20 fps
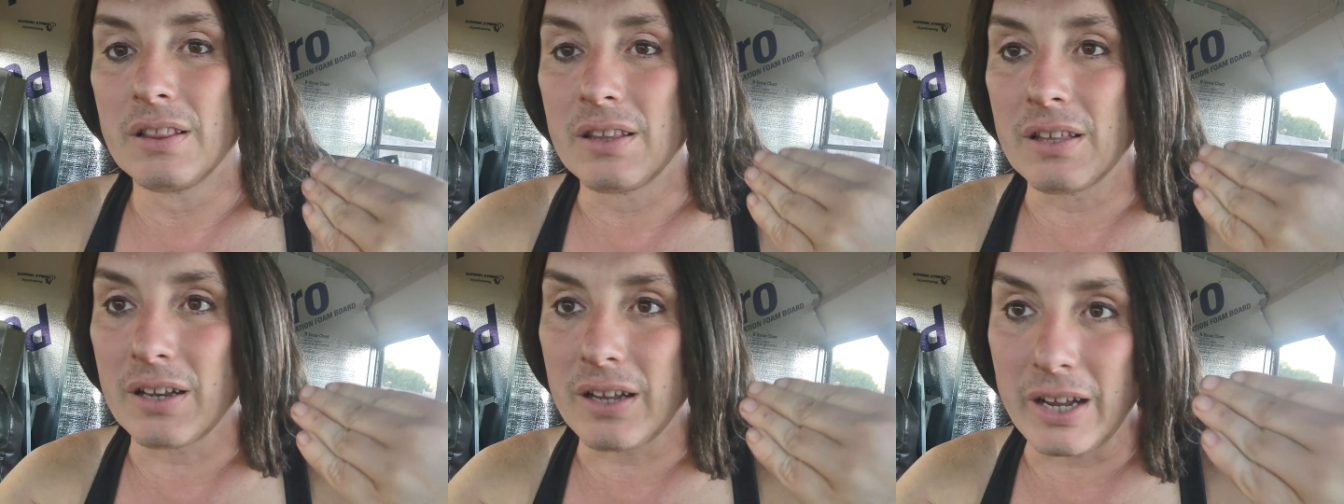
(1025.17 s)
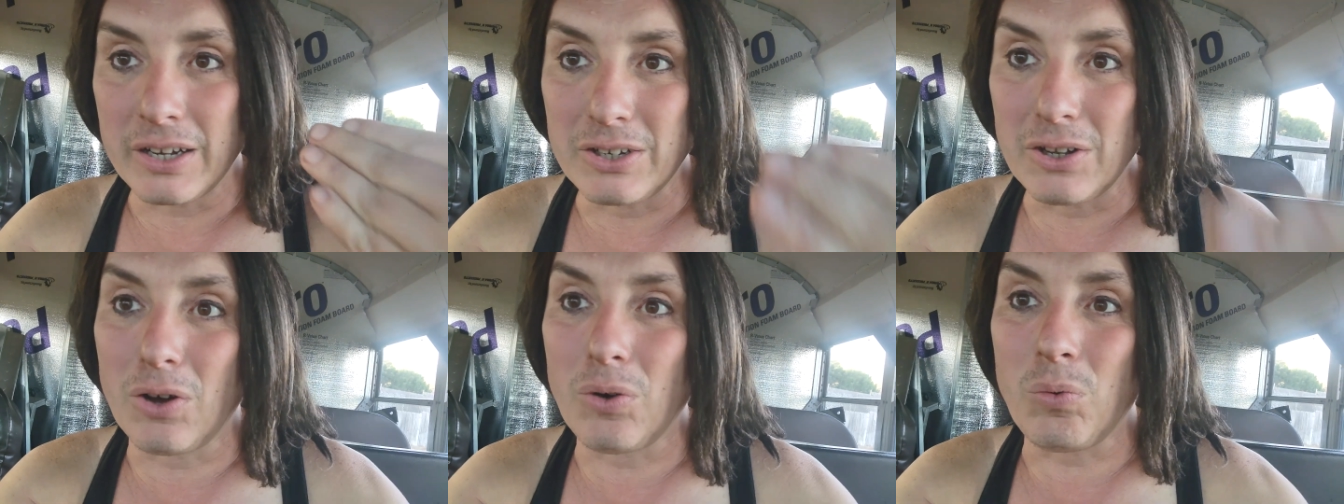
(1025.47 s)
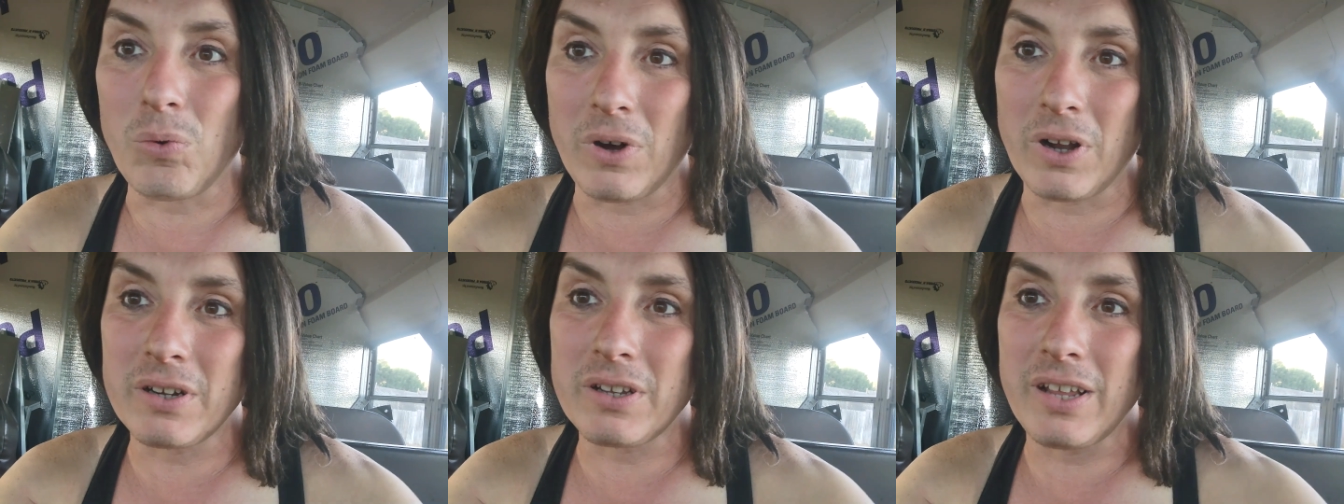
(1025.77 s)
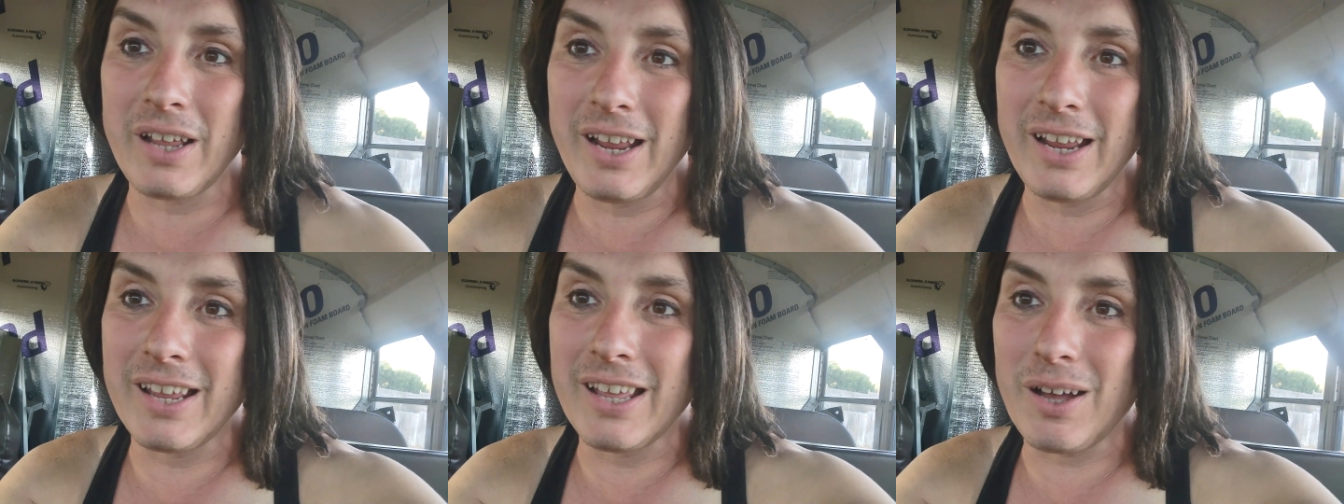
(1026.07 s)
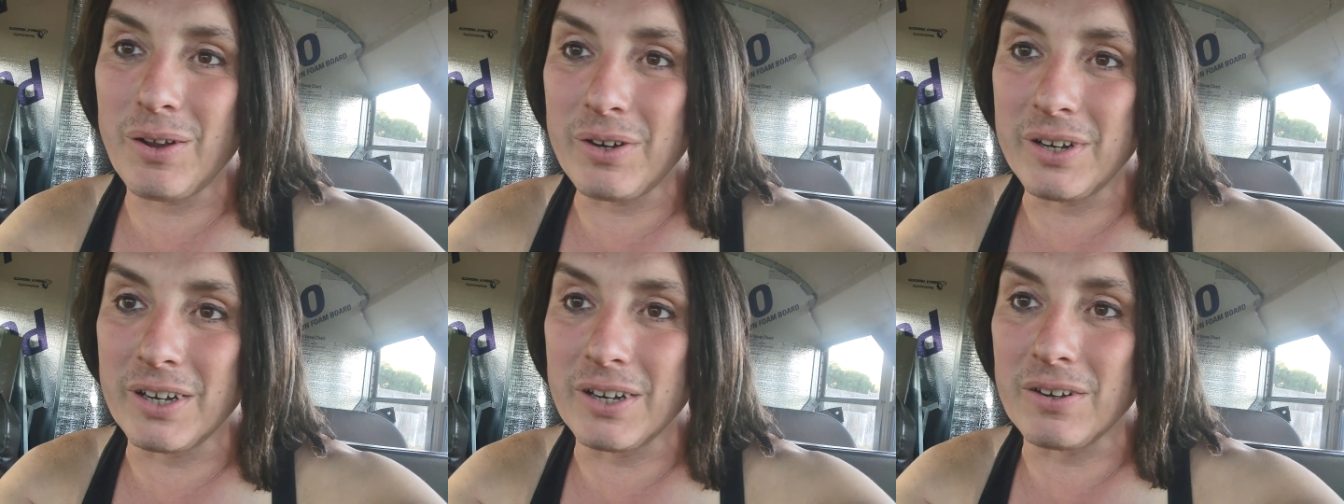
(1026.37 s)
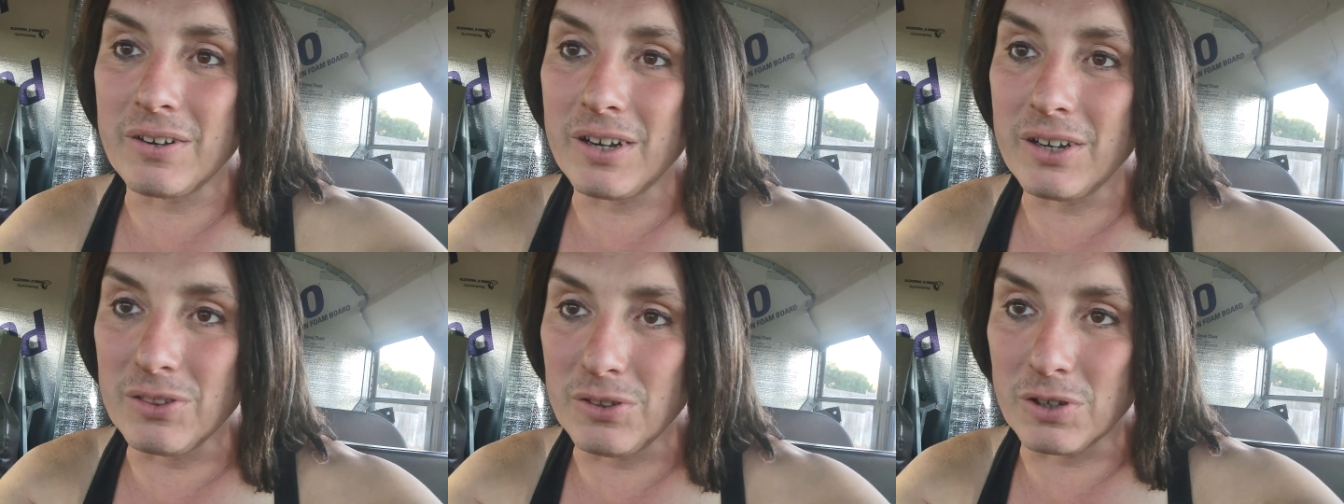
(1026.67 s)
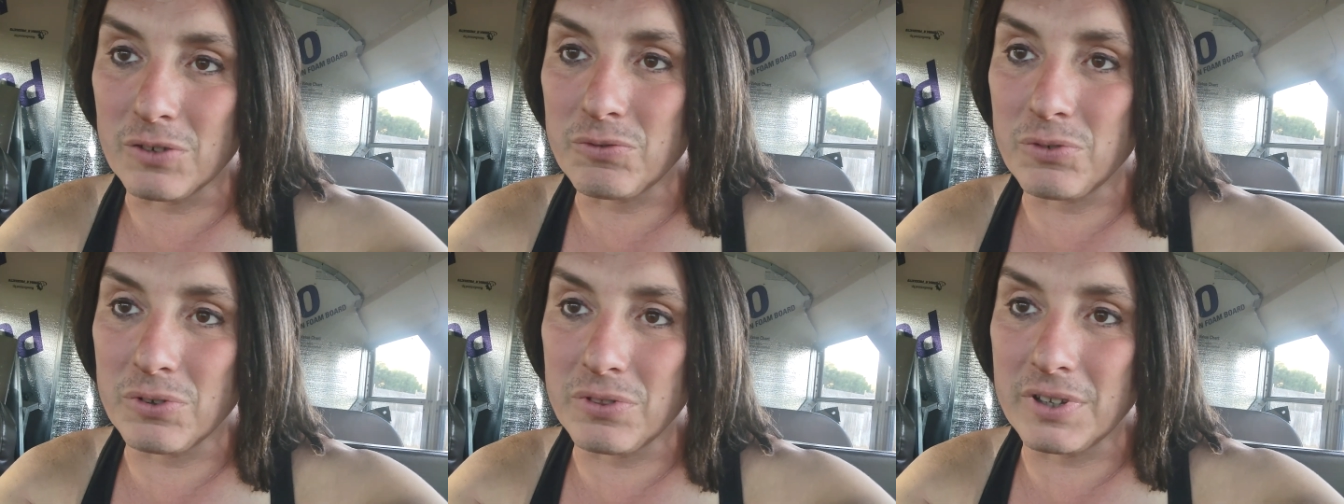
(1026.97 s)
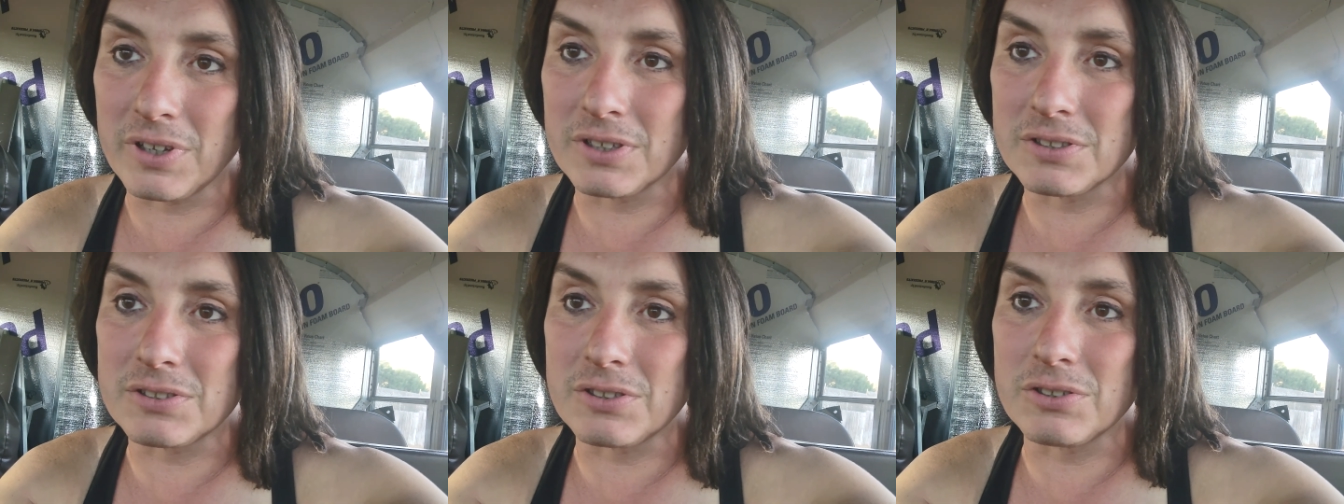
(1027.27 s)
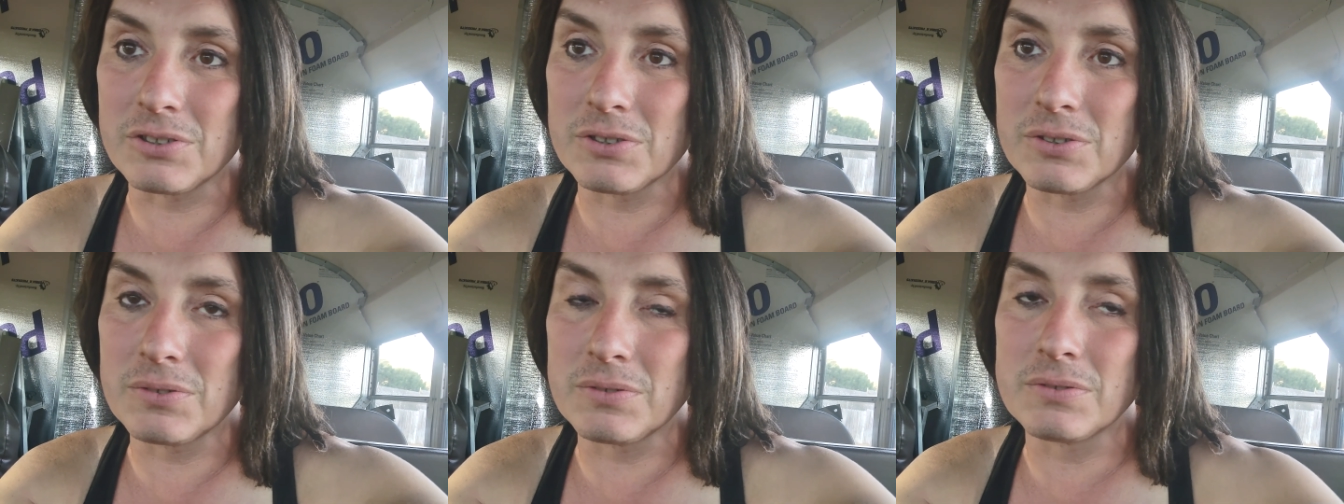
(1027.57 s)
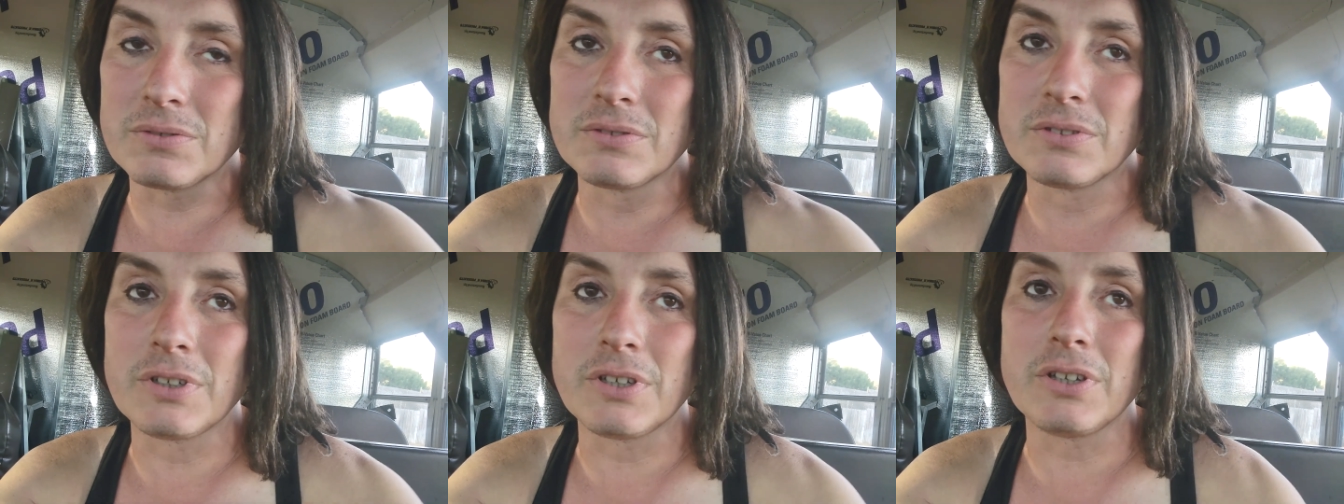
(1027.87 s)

that I don't want to hang out here and look for things to do.